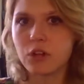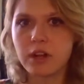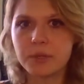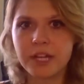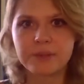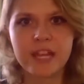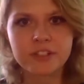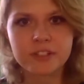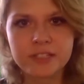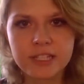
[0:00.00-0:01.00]
draw what I was
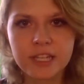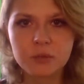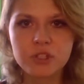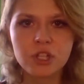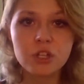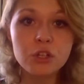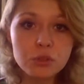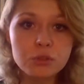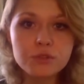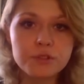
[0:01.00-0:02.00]
actually seeing was
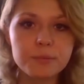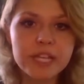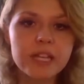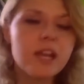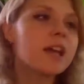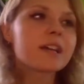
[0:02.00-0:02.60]
huge for me